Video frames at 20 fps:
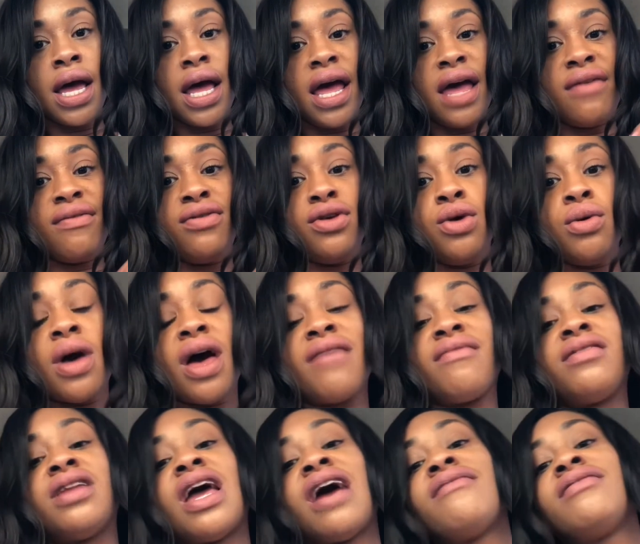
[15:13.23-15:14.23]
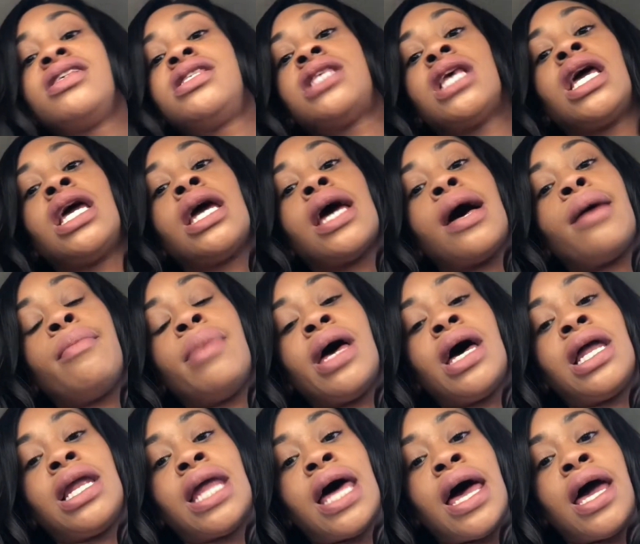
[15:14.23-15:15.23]
If you have never seen a
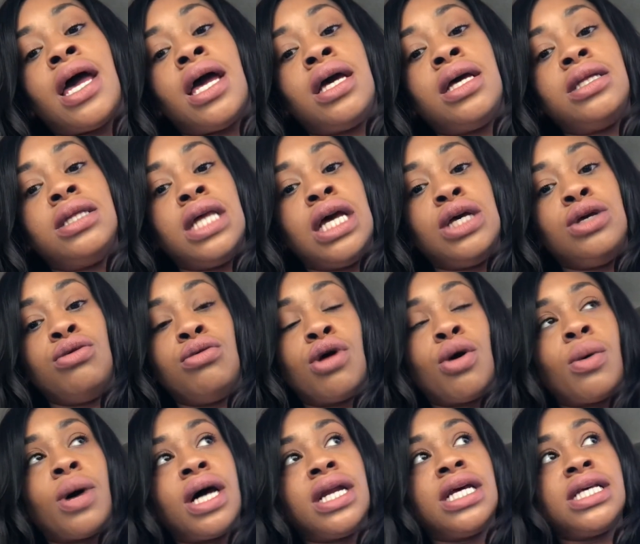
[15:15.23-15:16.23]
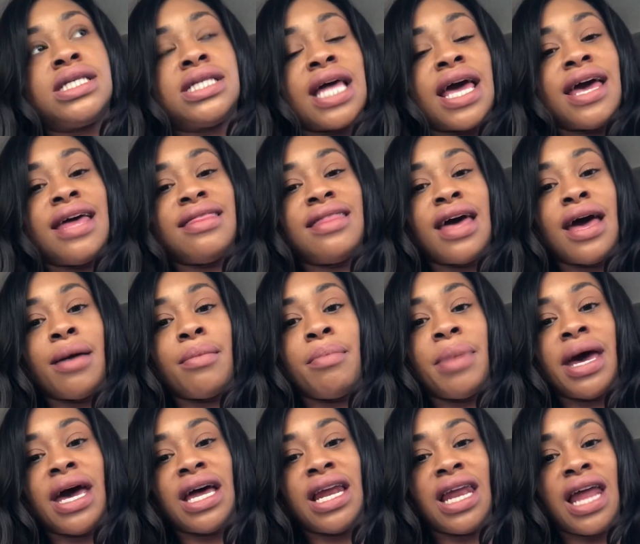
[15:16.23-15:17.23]
ballet, then you don't understand that
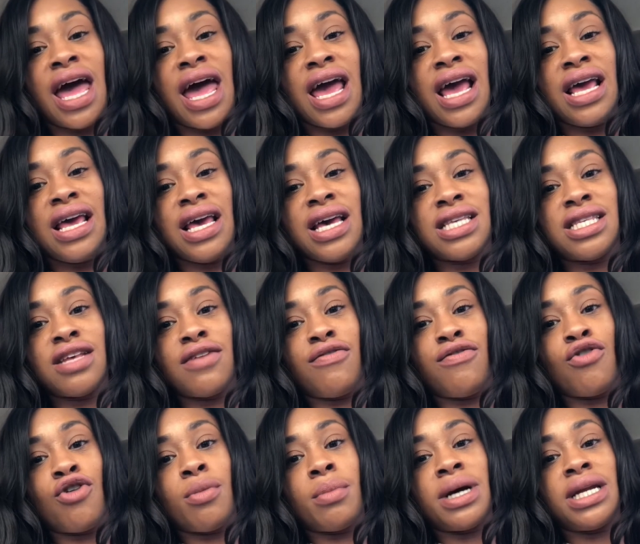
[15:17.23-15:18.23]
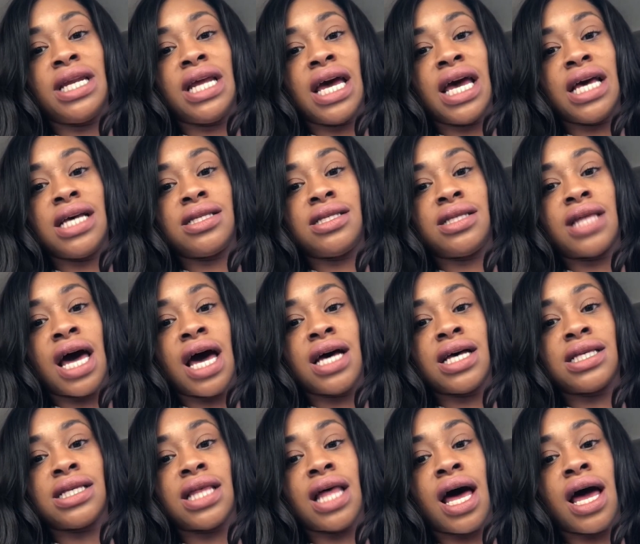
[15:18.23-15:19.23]
ballet is a form of dance that
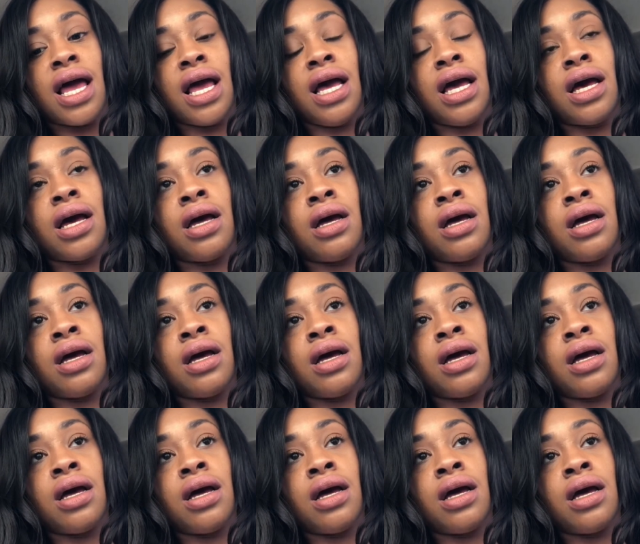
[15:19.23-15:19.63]
is like,